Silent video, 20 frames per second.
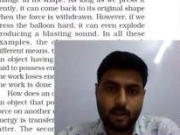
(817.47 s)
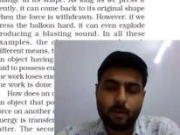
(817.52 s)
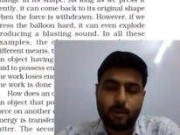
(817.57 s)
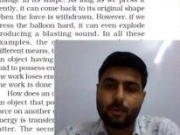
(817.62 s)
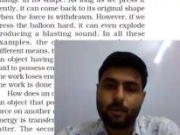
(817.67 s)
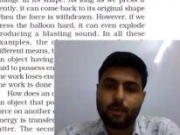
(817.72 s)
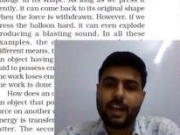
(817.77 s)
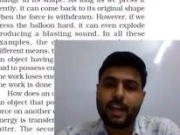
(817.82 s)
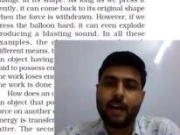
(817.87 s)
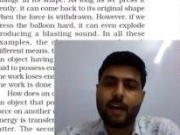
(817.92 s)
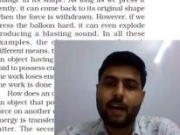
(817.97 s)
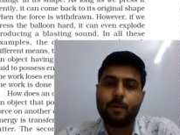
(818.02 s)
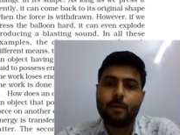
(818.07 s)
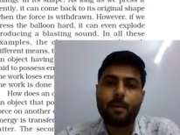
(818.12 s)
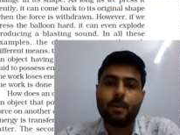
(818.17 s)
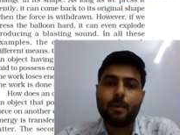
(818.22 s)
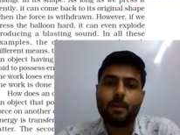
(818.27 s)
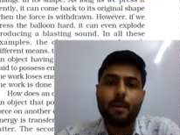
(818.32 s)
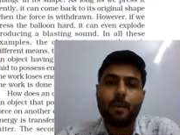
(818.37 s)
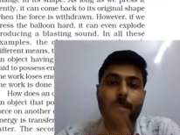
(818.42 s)
We have
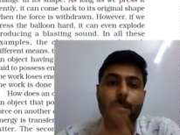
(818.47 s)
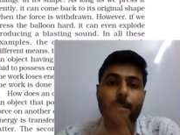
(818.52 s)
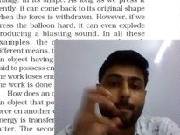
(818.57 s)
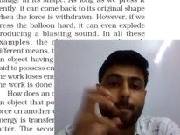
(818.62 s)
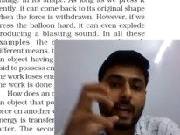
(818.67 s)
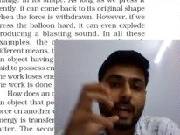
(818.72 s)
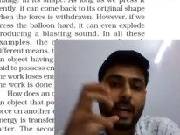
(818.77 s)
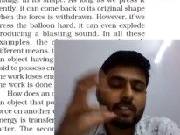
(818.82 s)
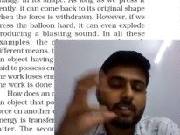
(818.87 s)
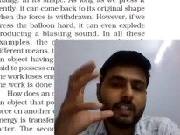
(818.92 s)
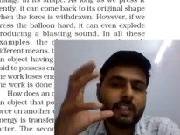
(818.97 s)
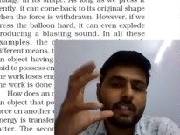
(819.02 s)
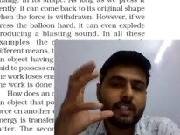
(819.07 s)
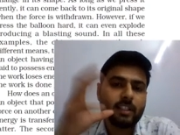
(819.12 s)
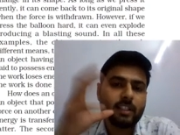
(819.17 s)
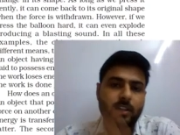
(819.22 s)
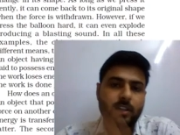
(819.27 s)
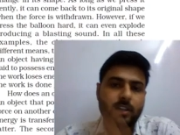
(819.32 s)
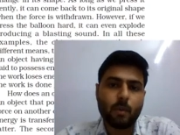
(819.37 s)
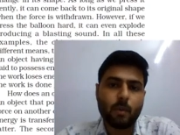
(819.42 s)
blasting
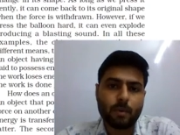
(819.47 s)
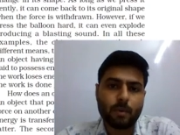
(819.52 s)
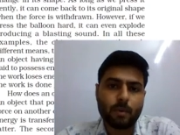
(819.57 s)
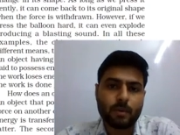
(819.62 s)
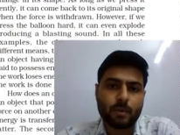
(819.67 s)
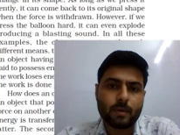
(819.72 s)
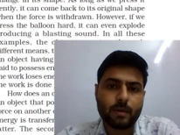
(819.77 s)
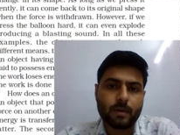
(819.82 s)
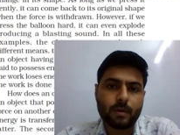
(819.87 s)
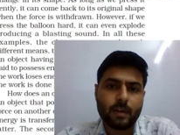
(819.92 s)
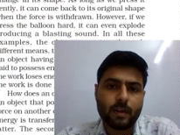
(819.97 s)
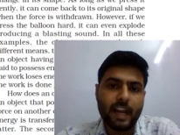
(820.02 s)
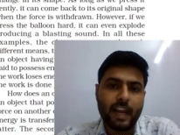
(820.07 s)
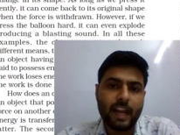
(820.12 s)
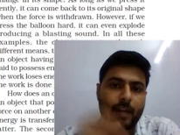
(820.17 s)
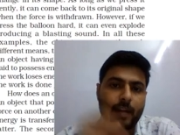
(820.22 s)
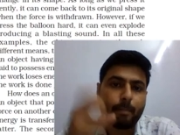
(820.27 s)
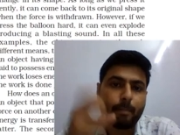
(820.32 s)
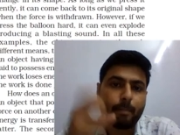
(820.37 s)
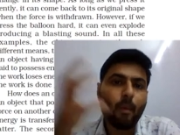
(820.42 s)
sound
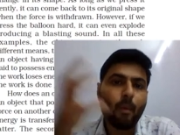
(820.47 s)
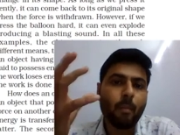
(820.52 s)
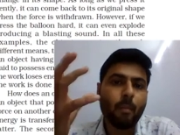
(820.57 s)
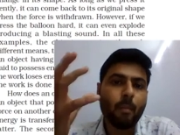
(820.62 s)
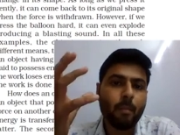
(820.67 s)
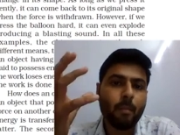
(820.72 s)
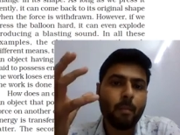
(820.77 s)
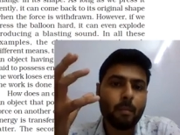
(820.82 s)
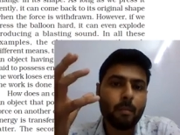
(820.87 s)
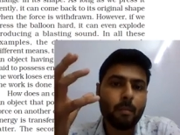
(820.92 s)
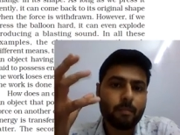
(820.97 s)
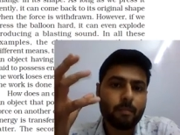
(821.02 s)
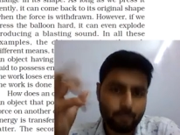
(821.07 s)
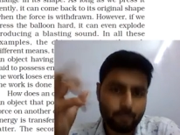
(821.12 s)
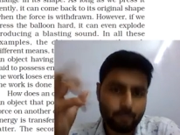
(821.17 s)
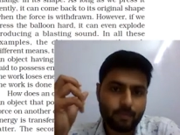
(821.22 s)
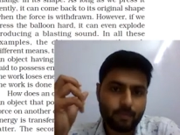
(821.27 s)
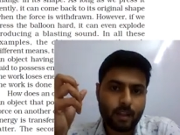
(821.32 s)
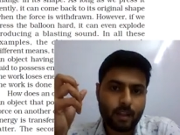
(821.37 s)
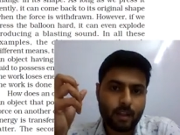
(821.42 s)
like boom.
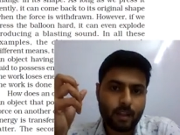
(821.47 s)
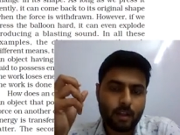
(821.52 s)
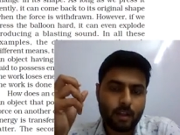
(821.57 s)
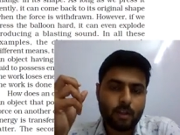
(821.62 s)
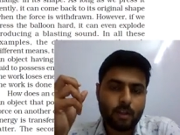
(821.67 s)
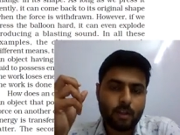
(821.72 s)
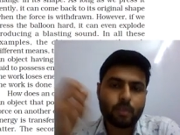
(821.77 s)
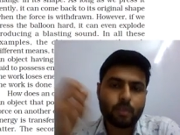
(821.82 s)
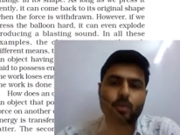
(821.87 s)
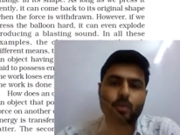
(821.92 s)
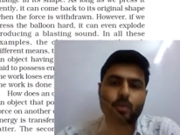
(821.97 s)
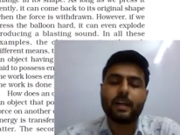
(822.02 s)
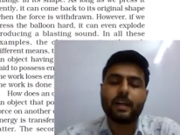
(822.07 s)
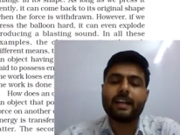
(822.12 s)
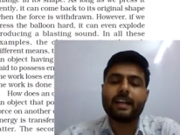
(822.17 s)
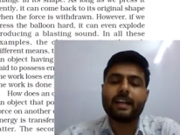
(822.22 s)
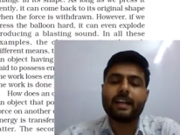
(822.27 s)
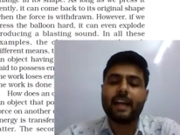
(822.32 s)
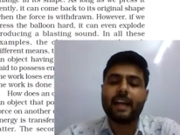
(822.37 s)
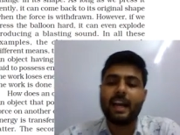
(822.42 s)
So
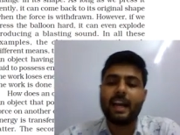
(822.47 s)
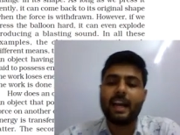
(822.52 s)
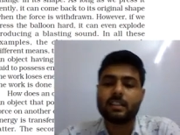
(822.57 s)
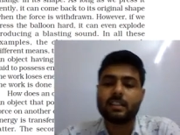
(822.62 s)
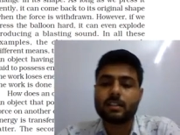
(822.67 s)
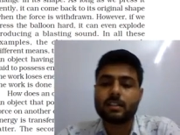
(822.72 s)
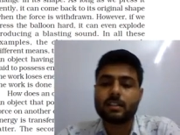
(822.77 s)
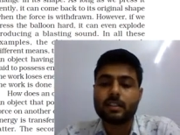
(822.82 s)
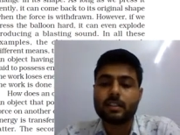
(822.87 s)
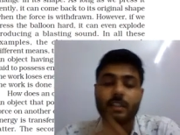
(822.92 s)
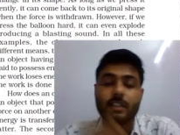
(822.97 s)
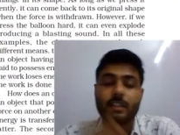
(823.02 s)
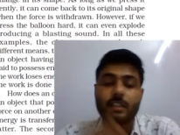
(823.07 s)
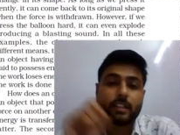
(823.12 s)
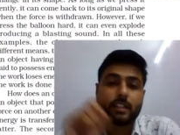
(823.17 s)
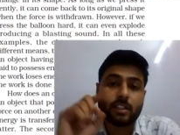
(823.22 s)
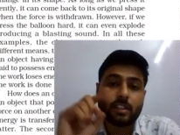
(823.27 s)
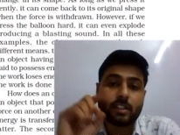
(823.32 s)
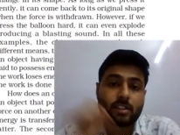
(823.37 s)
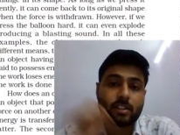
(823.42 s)
it has
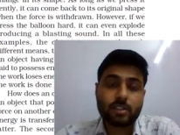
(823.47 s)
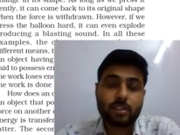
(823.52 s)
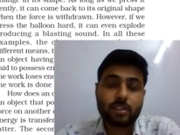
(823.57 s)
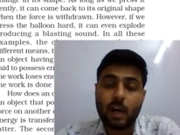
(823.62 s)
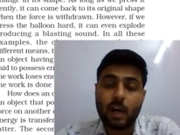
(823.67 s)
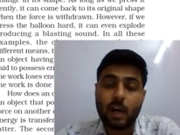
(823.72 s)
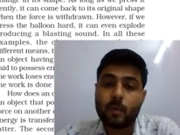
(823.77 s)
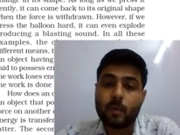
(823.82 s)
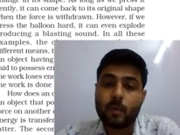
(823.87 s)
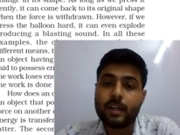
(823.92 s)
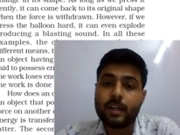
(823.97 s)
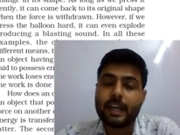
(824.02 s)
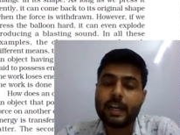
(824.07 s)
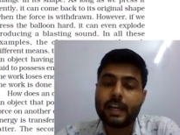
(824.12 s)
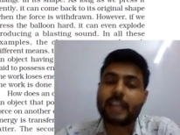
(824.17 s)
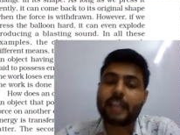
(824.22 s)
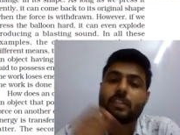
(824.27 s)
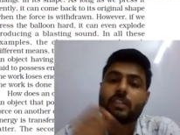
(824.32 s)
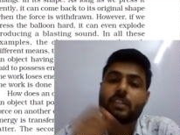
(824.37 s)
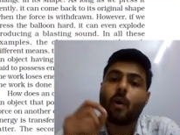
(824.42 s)
this sound
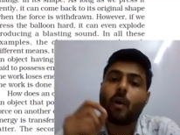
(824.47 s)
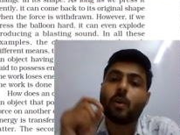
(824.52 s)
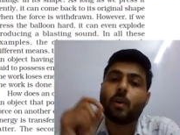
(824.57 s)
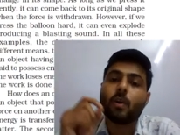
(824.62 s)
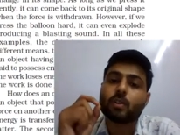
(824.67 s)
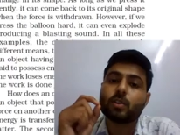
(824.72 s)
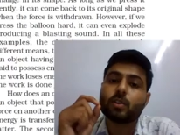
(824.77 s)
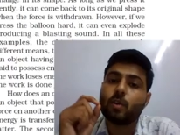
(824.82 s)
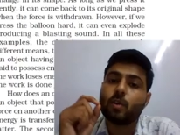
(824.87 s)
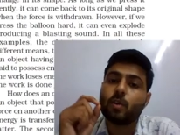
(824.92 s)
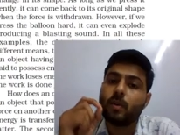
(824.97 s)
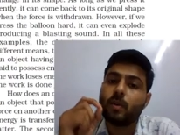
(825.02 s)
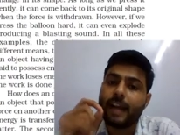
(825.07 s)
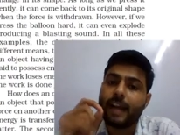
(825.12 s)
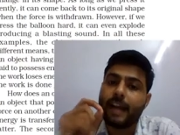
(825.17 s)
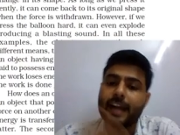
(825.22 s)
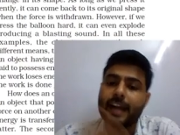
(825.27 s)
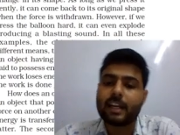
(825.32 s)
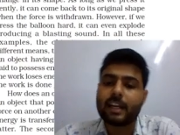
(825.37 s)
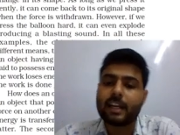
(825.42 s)
is also
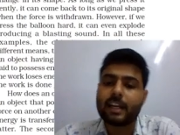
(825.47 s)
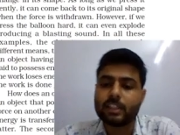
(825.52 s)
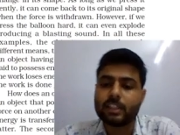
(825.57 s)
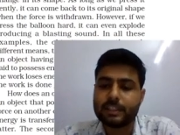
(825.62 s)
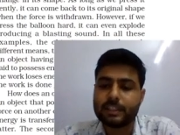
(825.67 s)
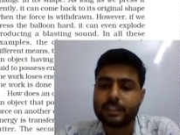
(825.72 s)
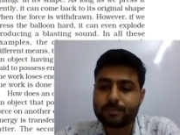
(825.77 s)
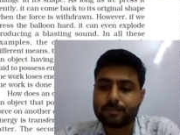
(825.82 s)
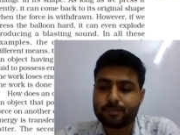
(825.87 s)
energy.